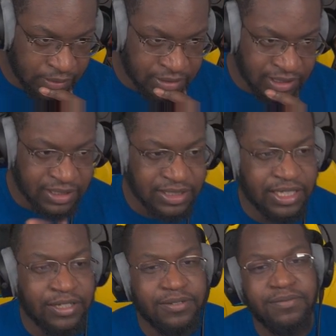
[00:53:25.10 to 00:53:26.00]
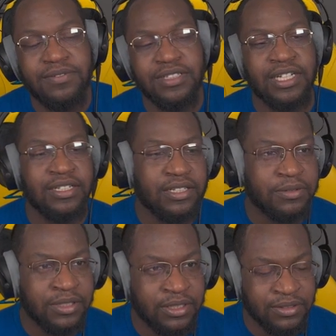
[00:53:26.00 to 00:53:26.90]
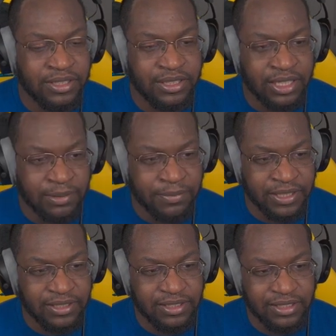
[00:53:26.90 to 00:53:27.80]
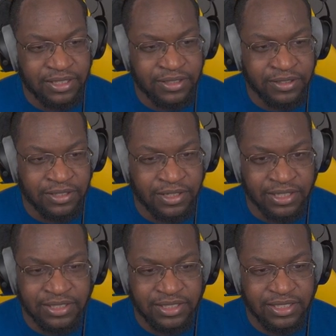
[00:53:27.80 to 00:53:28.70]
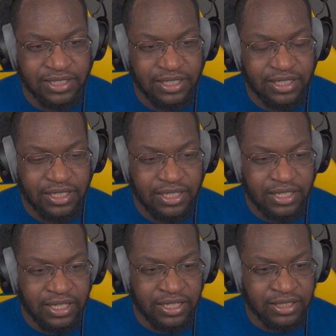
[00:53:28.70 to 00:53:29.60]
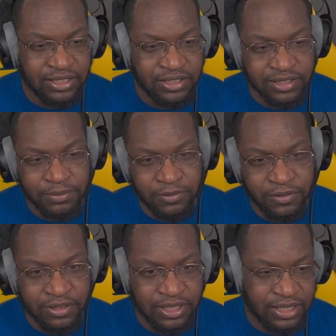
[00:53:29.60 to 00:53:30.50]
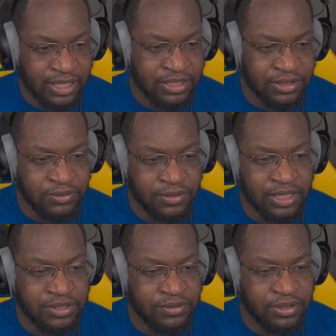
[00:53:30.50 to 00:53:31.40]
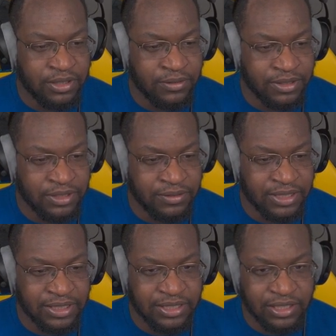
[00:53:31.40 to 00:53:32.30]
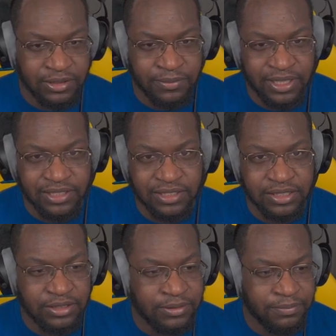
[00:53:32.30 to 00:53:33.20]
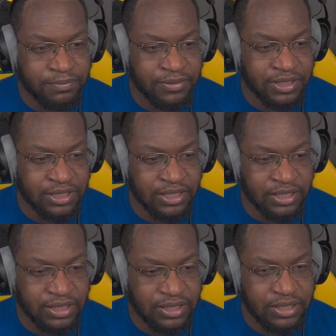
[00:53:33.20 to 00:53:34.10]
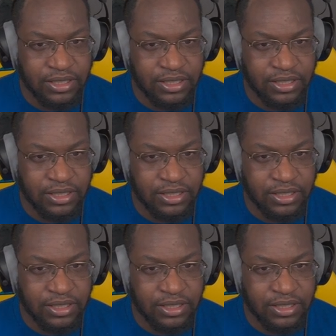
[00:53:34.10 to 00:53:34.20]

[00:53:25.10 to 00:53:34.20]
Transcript: I'm gonna take this out. Yeah, I'm gonna thin the deck a bit. You know, it costs, and it's gonna cost more kind of as you go and do things. Cyclone Blast is also pretty good.